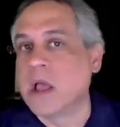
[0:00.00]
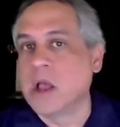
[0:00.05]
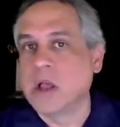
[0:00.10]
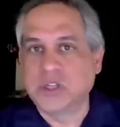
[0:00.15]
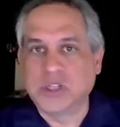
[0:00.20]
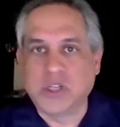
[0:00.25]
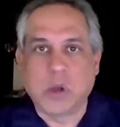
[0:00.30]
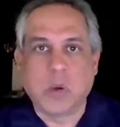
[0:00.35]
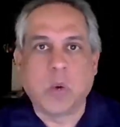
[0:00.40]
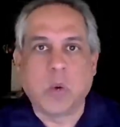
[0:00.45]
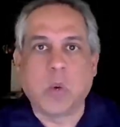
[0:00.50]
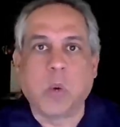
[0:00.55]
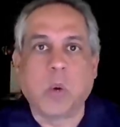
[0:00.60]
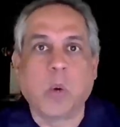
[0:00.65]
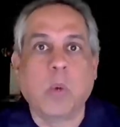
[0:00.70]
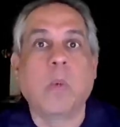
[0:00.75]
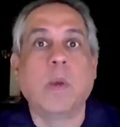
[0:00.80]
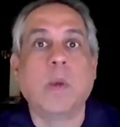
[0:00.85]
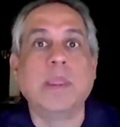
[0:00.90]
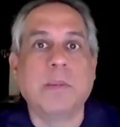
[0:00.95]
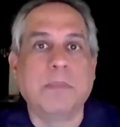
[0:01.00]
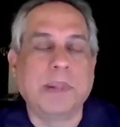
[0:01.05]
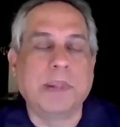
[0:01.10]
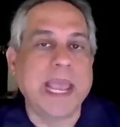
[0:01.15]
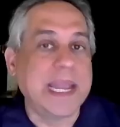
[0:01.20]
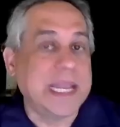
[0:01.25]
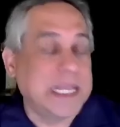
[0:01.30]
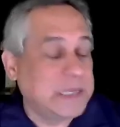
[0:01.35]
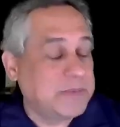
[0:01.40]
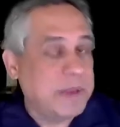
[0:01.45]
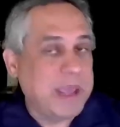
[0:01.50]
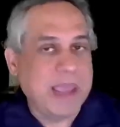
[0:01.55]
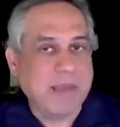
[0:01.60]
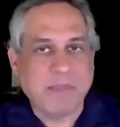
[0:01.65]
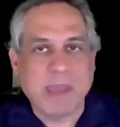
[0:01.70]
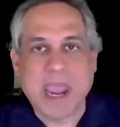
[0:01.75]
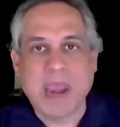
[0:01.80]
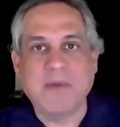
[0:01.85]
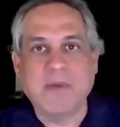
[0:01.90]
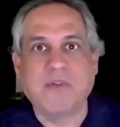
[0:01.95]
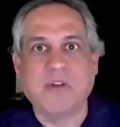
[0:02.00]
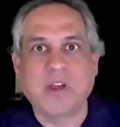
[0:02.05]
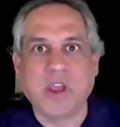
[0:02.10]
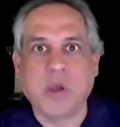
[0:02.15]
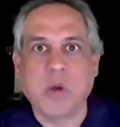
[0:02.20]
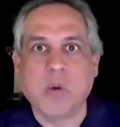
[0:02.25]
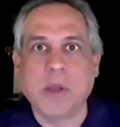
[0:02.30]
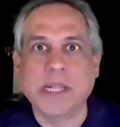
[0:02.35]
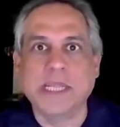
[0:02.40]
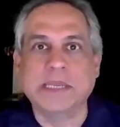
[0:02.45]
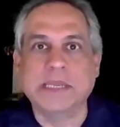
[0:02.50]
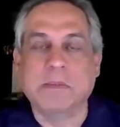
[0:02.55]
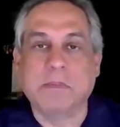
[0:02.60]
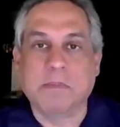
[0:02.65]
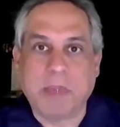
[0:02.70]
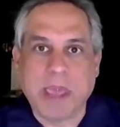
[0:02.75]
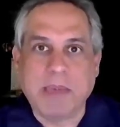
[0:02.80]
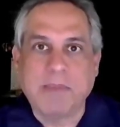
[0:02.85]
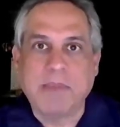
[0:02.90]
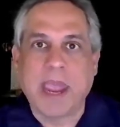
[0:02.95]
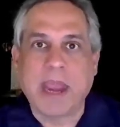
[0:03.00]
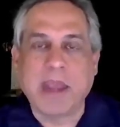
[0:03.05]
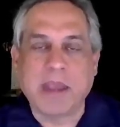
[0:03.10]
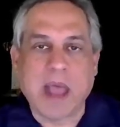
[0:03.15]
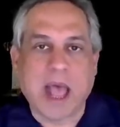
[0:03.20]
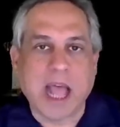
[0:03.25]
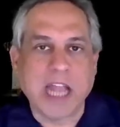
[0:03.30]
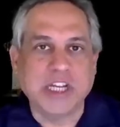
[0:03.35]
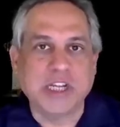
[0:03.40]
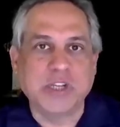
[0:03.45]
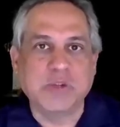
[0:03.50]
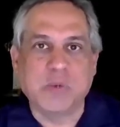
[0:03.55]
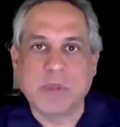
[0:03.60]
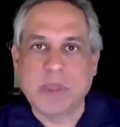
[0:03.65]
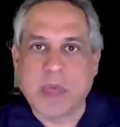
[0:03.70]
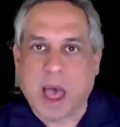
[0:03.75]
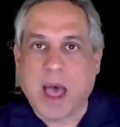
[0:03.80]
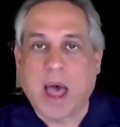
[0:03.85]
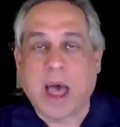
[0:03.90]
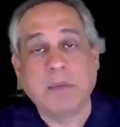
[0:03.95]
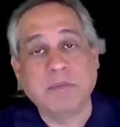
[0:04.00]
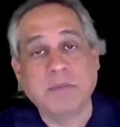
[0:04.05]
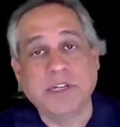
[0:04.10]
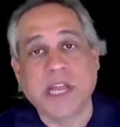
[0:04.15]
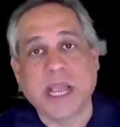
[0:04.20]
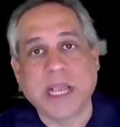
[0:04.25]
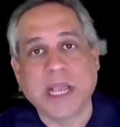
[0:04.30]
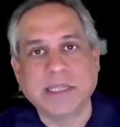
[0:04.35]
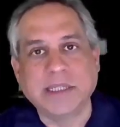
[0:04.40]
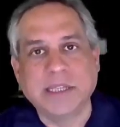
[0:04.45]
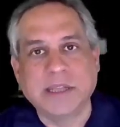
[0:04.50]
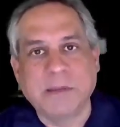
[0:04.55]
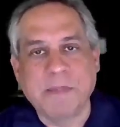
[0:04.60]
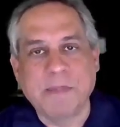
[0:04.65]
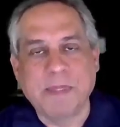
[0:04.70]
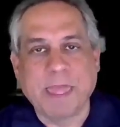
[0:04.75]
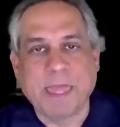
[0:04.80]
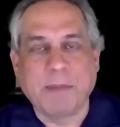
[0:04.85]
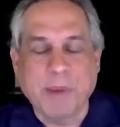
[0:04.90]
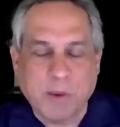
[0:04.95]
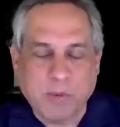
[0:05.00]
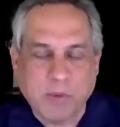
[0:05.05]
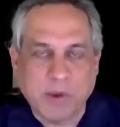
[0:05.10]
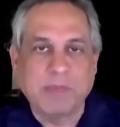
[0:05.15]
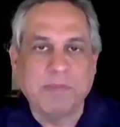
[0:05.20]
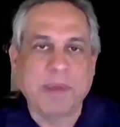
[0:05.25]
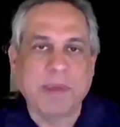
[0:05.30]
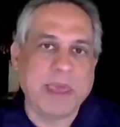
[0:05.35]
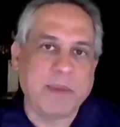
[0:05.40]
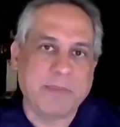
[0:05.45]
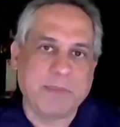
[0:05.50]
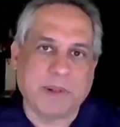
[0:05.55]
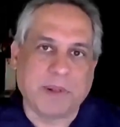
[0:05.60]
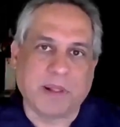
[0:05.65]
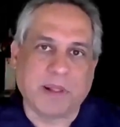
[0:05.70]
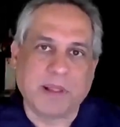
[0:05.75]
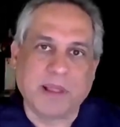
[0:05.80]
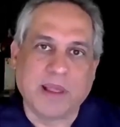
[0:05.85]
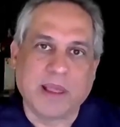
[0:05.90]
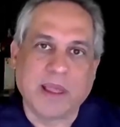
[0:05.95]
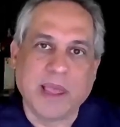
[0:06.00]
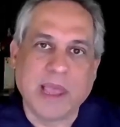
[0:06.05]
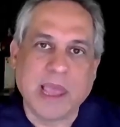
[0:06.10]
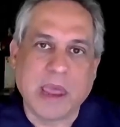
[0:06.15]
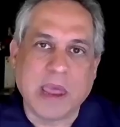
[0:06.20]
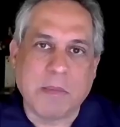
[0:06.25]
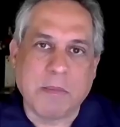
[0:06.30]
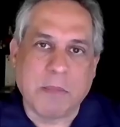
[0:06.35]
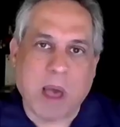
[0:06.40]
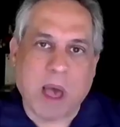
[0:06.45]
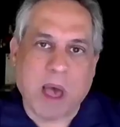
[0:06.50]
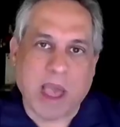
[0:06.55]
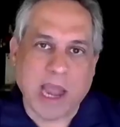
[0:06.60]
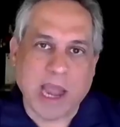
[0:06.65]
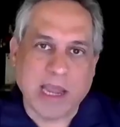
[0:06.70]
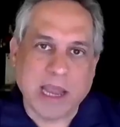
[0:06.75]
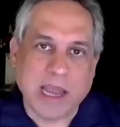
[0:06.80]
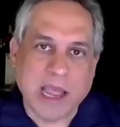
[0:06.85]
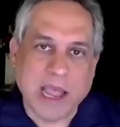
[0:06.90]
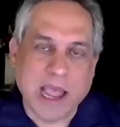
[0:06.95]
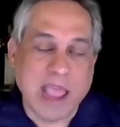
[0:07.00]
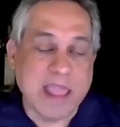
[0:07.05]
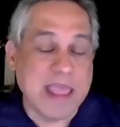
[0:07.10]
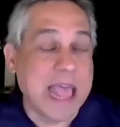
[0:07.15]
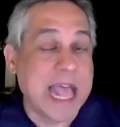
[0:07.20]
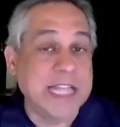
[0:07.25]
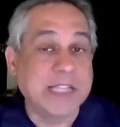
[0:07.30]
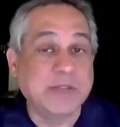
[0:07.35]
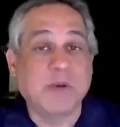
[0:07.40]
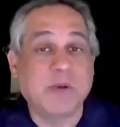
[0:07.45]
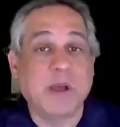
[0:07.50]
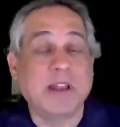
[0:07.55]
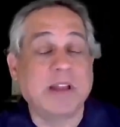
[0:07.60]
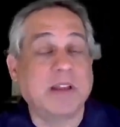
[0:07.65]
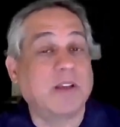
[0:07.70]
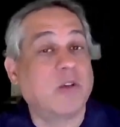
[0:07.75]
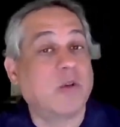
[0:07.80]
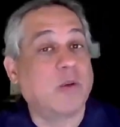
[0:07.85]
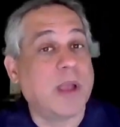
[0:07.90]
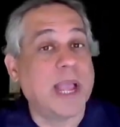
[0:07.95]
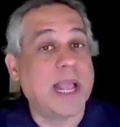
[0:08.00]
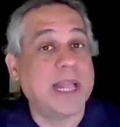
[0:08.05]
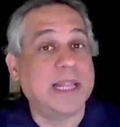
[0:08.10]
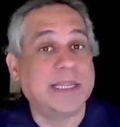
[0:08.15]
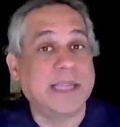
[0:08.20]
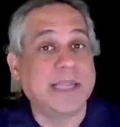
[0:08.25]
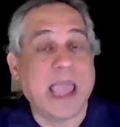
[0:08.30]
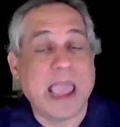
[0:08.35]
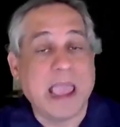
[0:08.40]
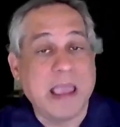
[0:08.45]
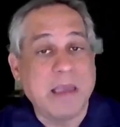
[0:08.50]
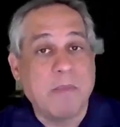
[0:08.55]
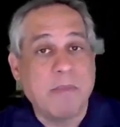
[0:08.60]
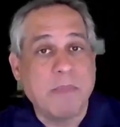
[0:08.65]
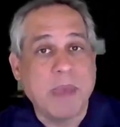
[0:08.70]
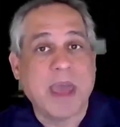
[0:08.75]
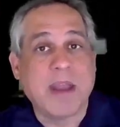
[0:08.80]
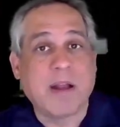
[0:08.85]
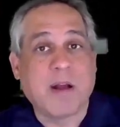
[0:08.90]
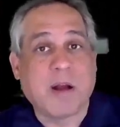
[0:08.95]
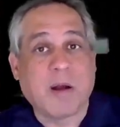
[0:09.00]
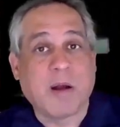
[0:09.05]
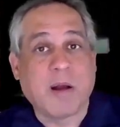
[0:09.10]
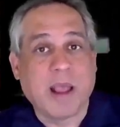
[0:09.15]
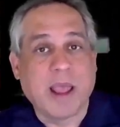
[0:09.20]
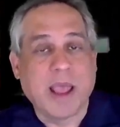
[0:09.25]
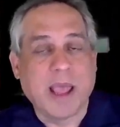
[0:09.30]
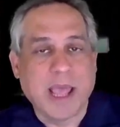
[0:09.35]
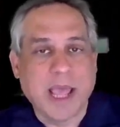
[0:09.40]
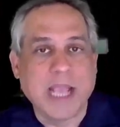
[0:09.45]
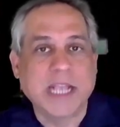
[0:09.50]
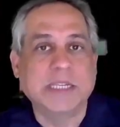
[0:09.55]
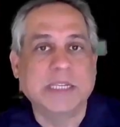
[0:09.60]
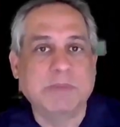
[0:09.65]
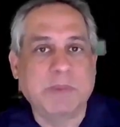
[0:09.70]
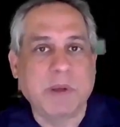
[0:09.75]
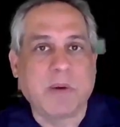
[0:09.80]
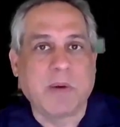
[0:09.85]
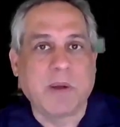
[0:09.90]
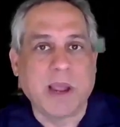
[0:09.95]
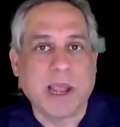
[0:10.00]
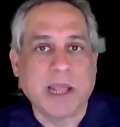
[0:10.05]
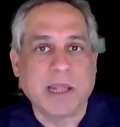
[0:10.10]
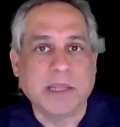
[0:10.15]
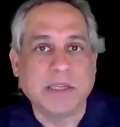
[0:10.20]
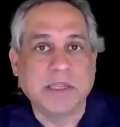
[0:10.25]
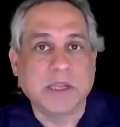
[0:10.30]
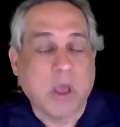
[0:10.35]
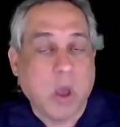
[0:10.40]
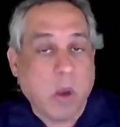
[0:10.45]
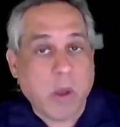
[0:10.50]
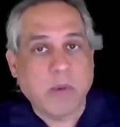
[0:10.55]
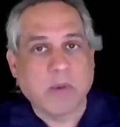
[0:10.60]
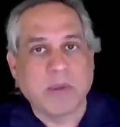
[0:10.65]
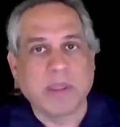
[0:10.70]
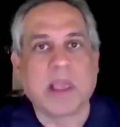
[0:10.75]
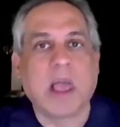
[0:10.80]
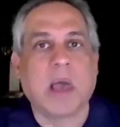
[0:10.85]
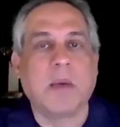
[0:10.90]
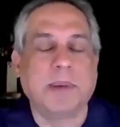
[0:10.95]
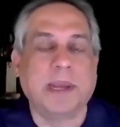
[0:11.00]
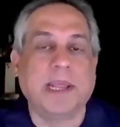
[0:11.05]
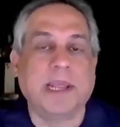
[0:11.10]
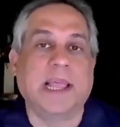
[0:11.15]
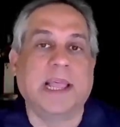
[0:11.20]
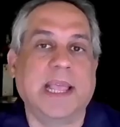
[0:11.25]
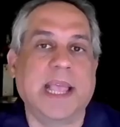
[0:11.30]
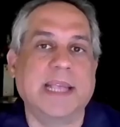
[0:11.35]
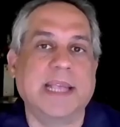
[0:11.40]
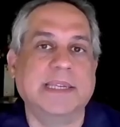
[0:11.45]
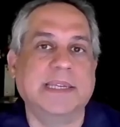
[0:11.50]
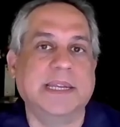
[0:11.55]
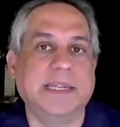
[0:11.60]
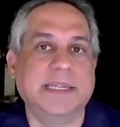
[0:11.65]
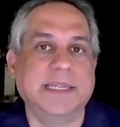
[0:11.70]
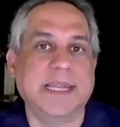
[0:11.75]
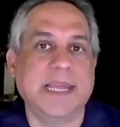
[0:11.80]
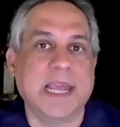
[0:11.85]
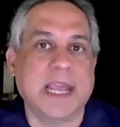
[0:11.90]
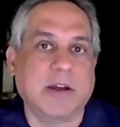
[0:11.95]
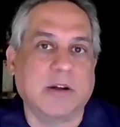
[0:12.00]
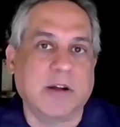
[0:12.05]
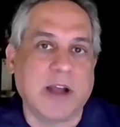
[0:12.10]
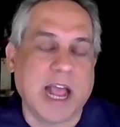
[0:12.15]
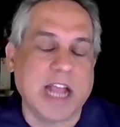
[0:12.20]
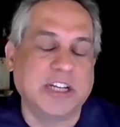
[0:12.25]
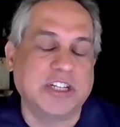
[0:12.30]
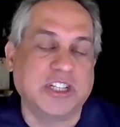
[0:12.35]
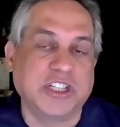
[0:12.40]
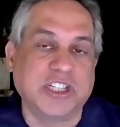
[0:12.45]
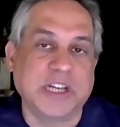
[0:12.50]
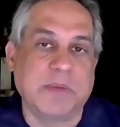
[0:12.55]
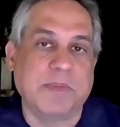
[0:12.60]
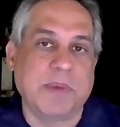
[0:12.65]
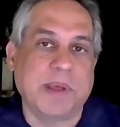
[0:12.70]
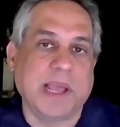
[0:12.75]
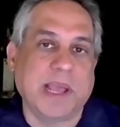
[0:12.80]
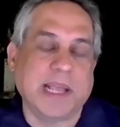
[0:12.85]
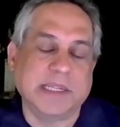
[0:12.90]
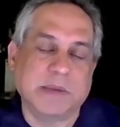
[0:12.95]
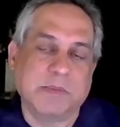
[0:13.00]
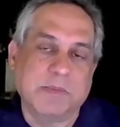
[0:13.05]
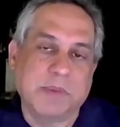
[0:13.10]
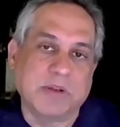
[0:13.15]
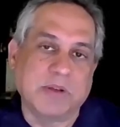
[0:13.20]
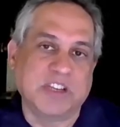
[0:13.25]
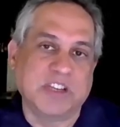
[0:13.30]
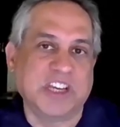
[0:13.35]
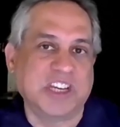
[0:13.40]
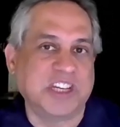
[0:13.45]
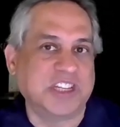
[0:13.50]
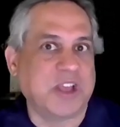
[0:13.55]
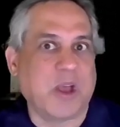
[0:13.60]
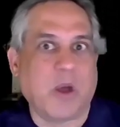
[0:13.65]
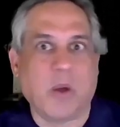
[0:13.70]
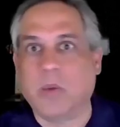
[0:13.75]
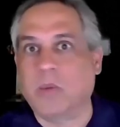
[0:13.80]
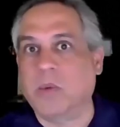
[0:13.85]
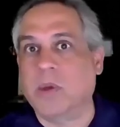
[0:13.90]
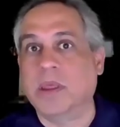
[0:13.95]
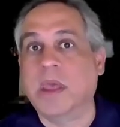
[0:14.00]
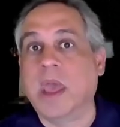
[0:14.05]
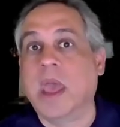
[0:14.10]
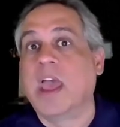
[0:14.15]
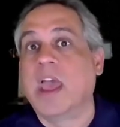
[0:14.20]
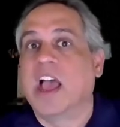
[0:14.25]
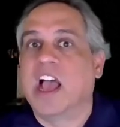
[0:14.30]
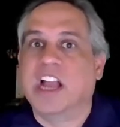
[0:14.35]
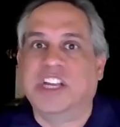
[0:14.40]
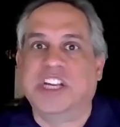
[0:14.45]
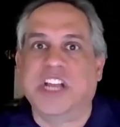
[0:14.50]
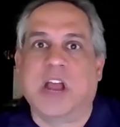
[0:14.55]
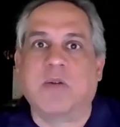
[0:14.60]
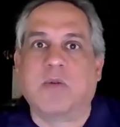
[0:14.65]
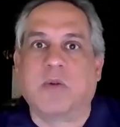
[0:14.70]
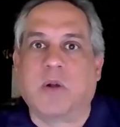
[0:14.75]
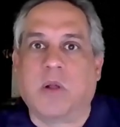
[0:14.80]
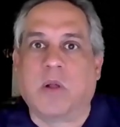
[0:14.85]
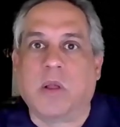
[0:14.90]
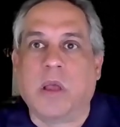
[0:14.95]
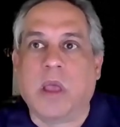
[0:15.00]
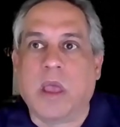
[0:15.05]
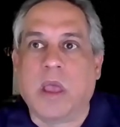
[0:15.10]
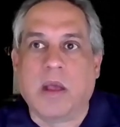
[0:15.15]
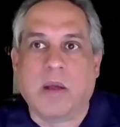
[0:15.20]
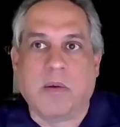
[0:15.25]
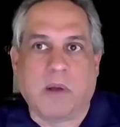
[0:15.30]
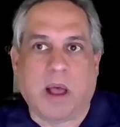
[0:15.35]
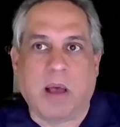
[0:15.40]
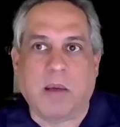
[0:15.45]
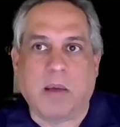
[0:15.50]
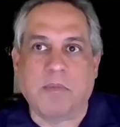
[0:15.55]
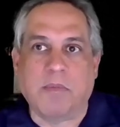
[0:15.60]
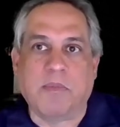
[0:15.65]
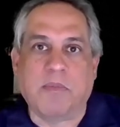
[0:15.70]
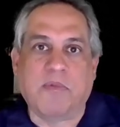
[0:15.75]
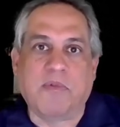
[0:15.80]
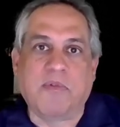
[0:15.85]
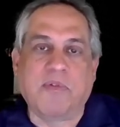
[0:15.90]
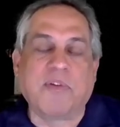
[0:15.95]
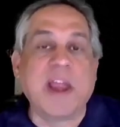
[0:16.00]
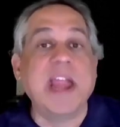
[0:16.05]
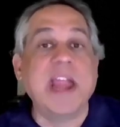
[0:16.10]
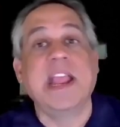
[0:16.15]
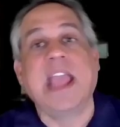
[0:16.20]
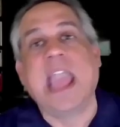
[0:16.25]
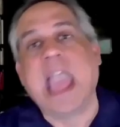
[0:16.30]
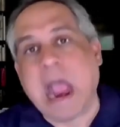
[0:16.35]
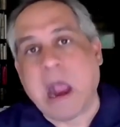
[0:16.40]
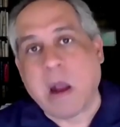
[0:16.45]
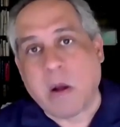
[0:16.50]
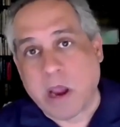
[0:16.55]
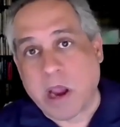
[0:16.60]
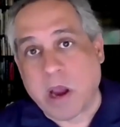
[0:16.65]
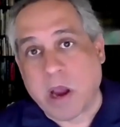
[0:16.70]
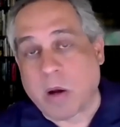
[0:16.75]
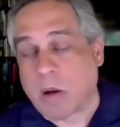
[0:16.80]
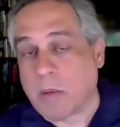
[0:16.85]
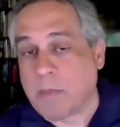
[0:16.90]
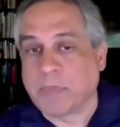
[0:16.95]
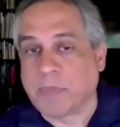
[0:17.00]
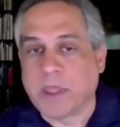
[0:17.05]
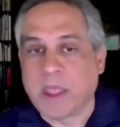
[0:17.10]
So when the plan is being made for you, it's being made not just with objects, but with people in mind. And that's what creates a better experience going with a company SDC International Shipping as opposed to just going with a general freight carrier.